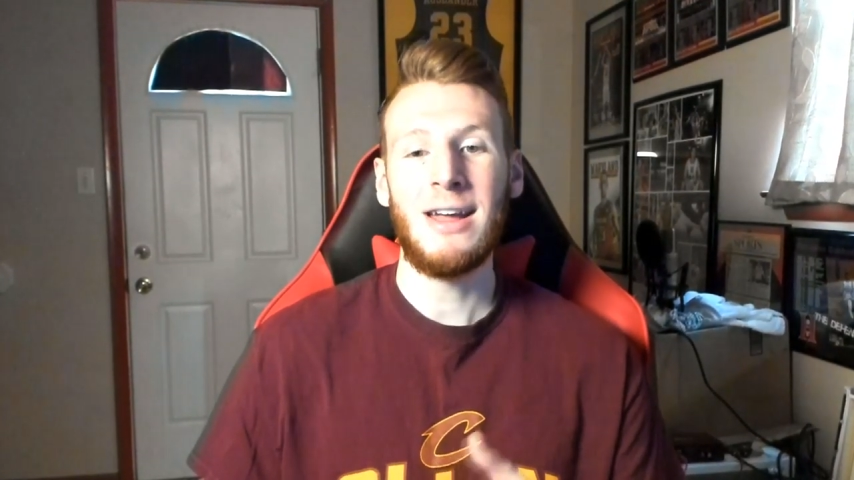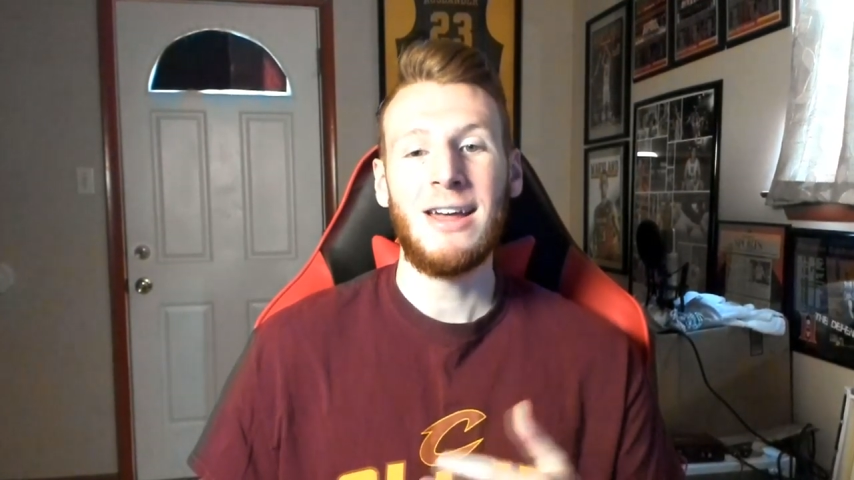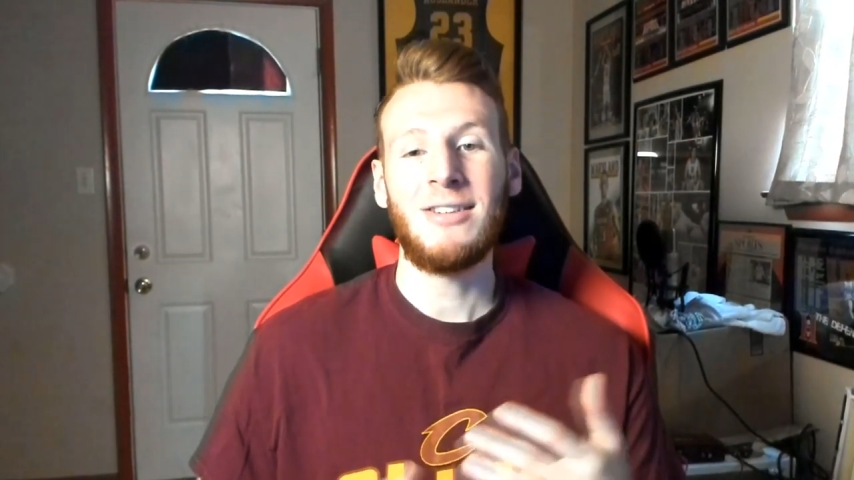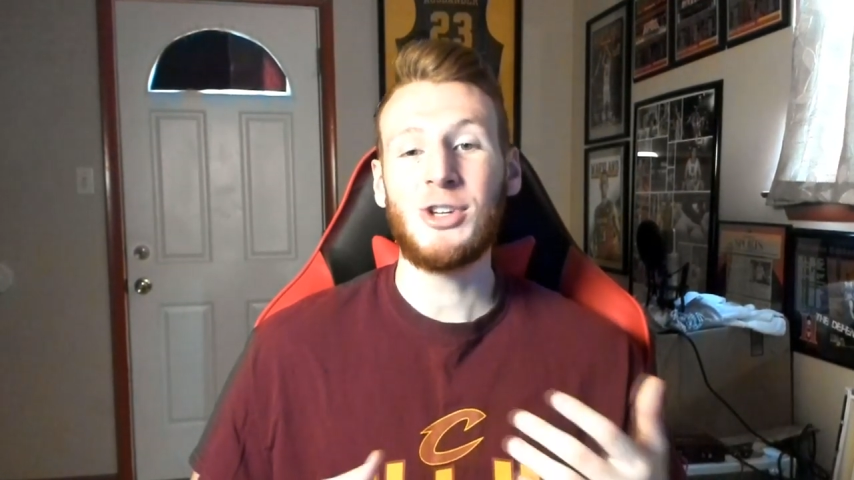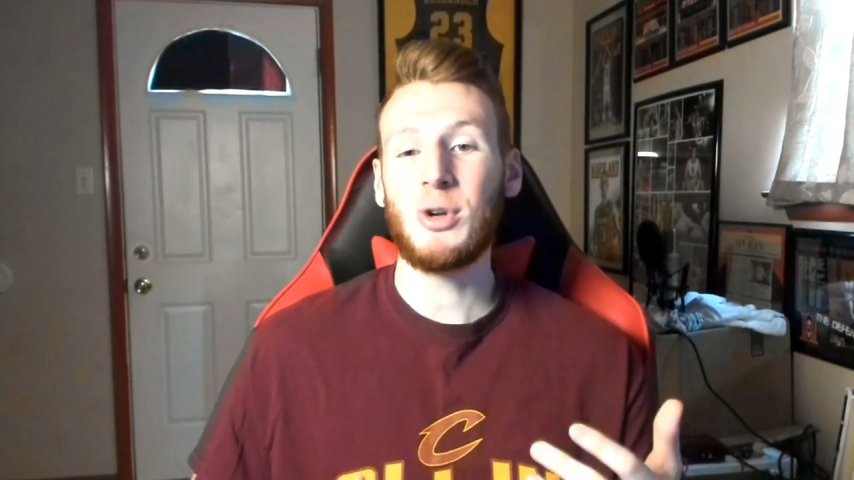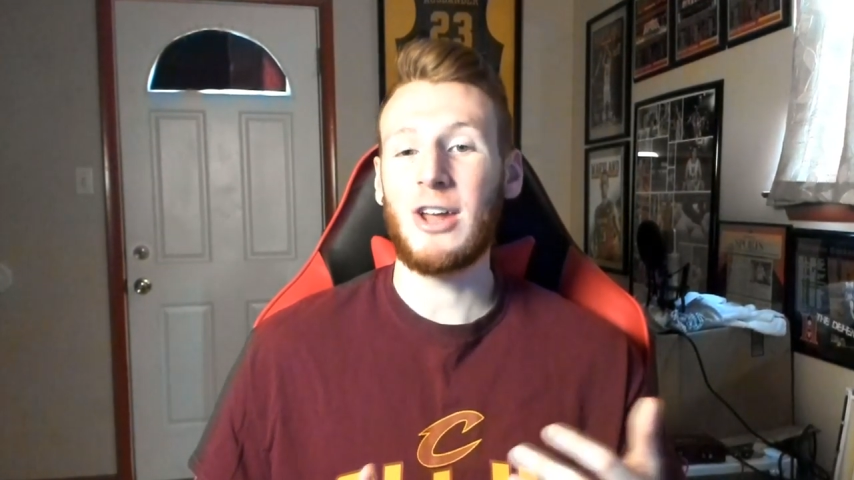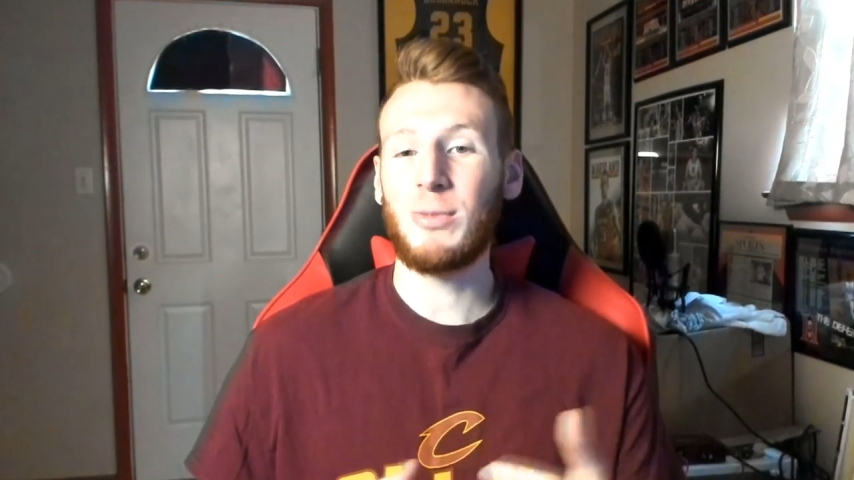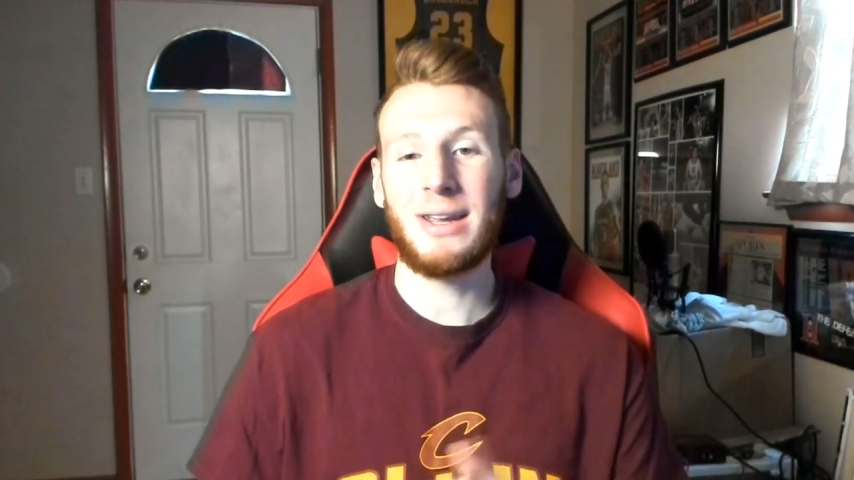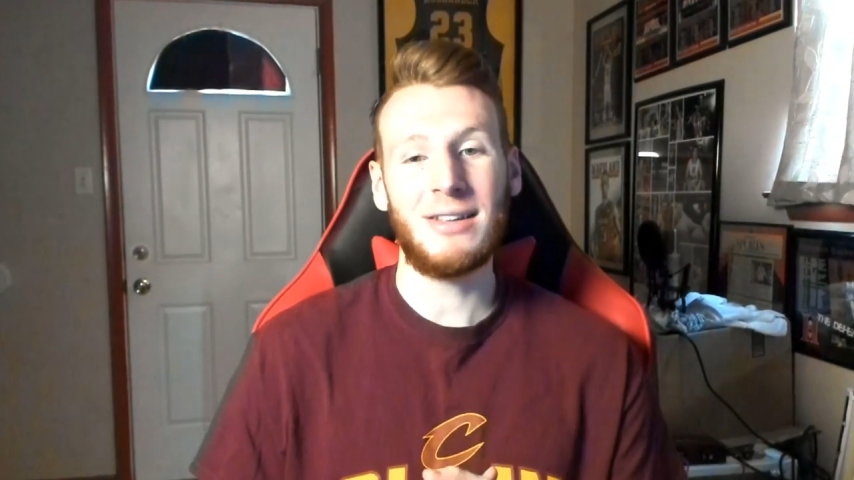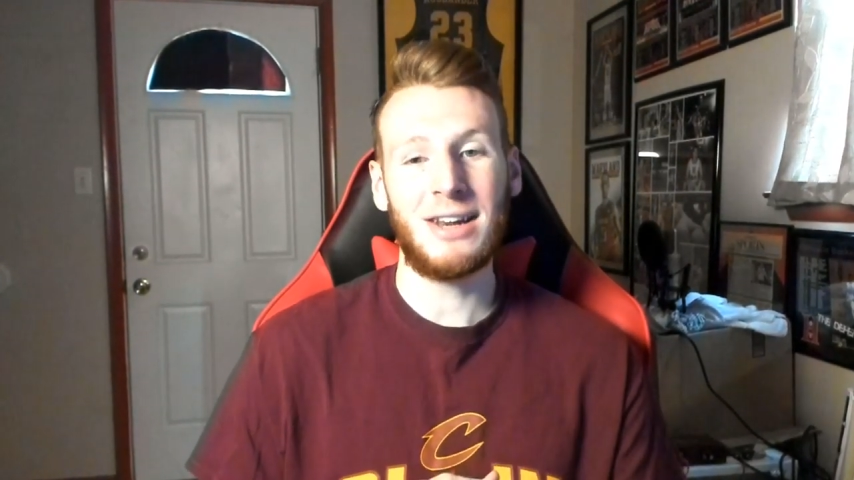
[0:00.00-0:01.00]
Since you guys have
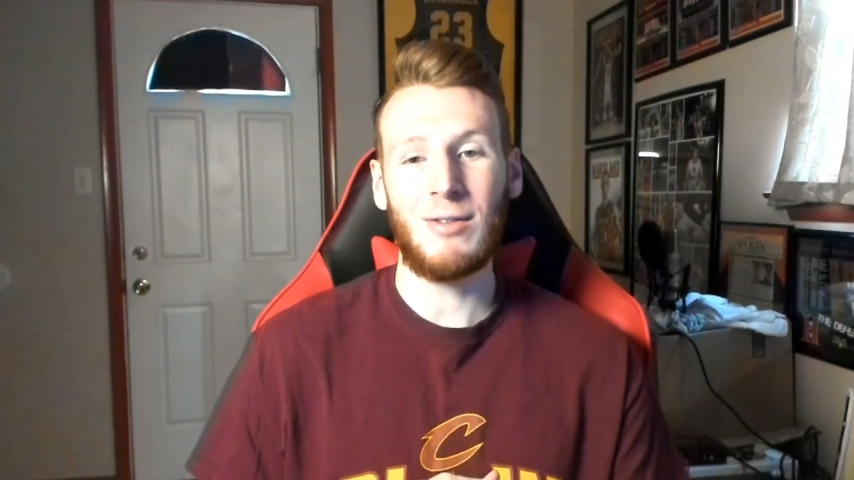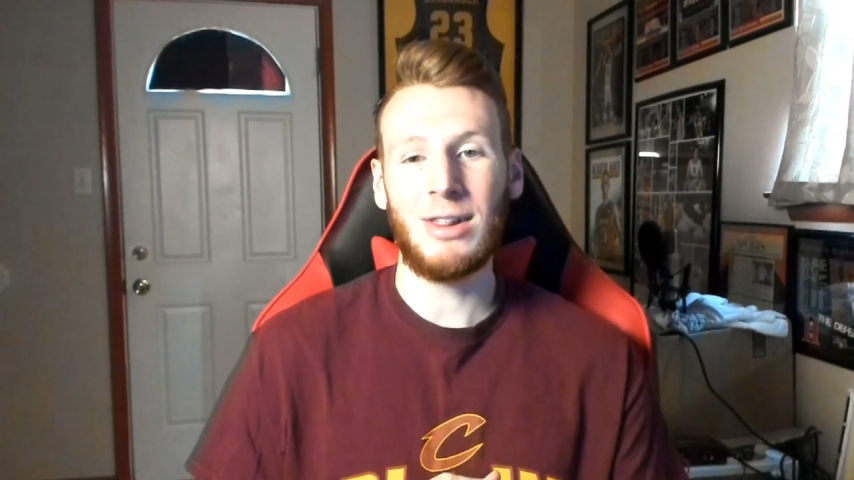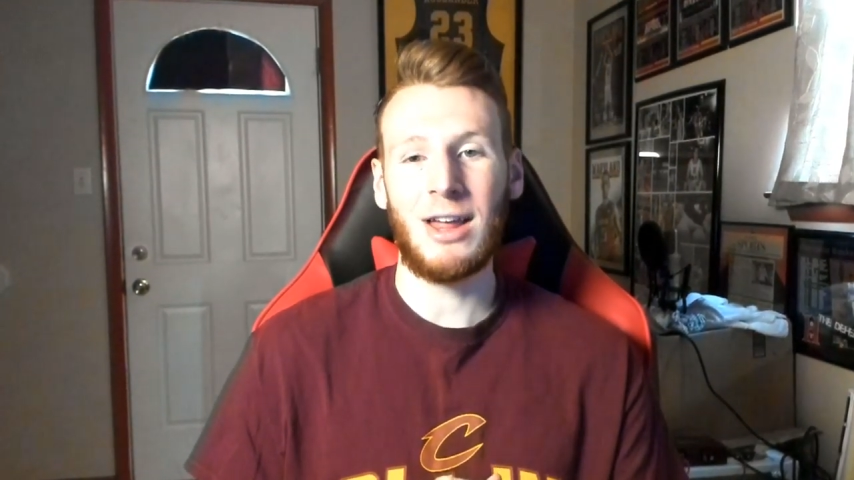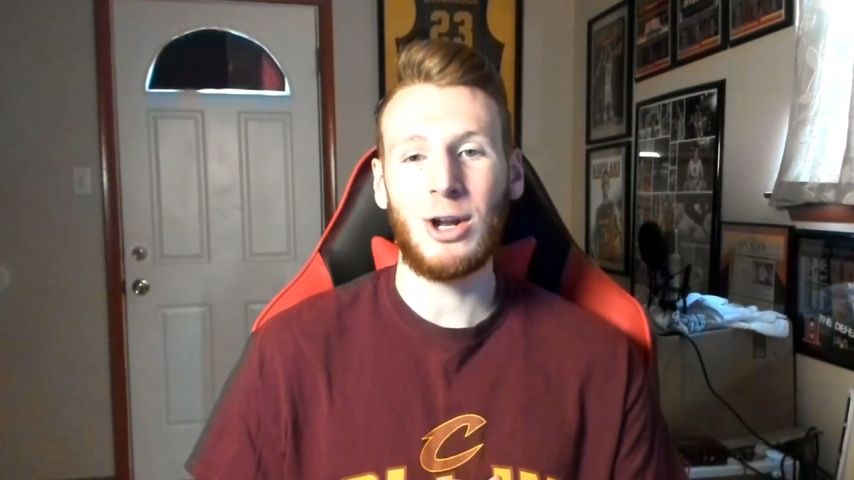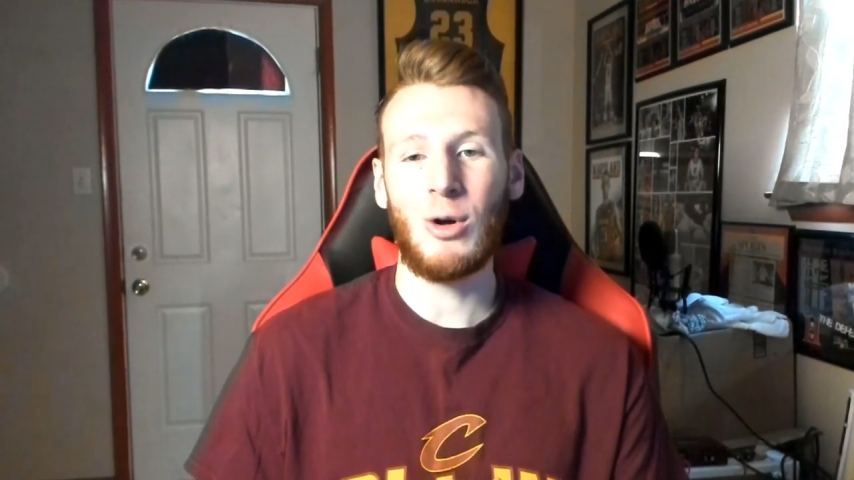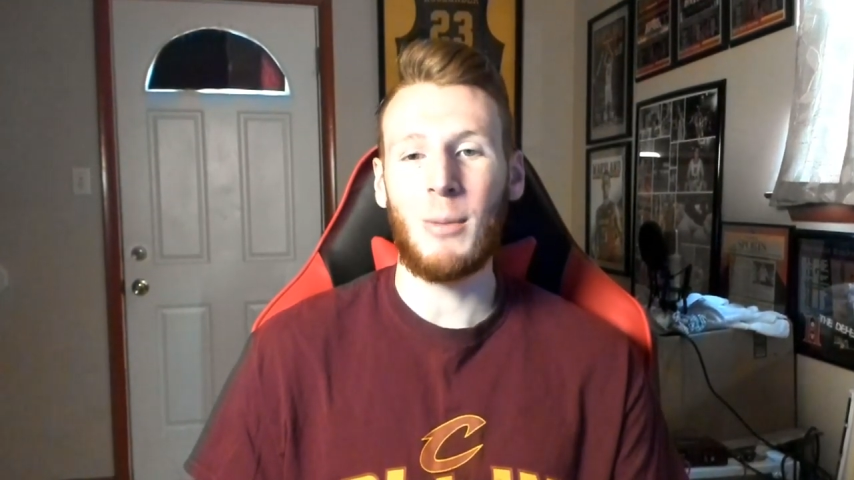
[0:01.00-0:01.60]
been killing every like goal,